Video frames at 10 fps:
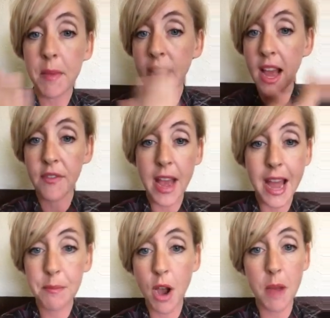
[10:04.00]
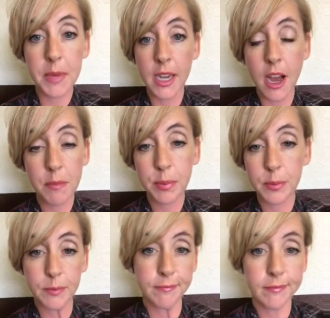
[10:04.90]
I might have had popping up
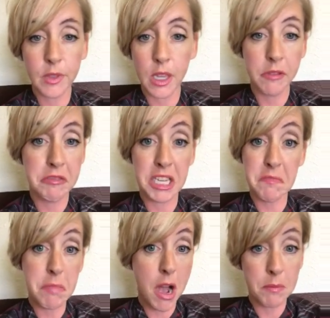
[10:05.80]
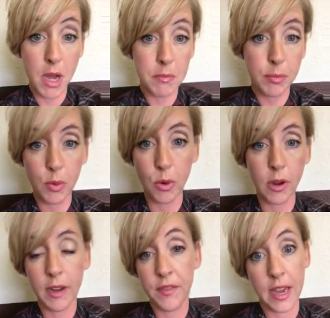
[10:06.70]
didn't pop up,
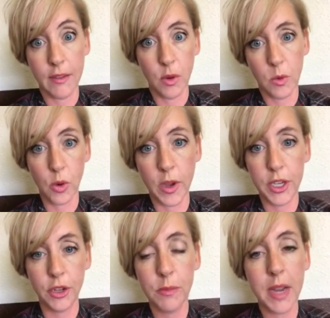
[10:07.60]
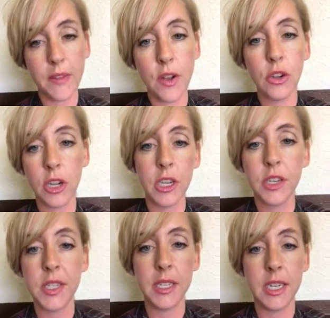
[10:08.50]
or if they ever were going to, but I felt good
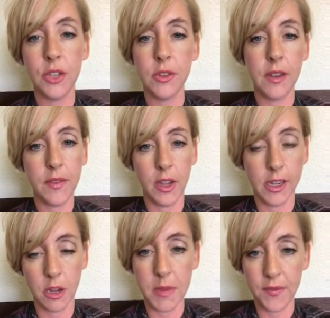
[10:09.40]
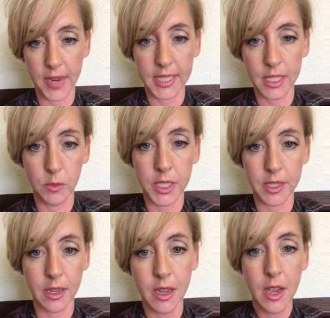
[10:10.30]
using tea tree. I felt like on my face it
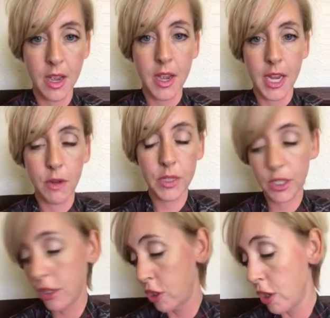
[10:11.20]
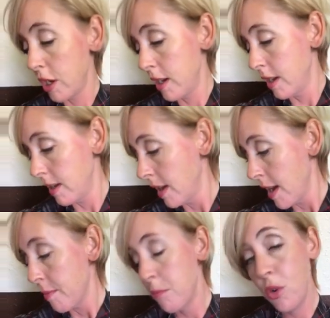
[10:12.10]
was a good
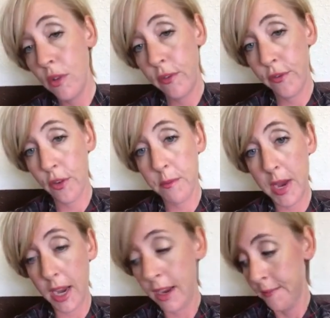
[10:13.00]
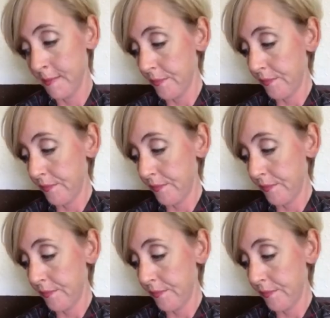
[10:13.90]
move for me.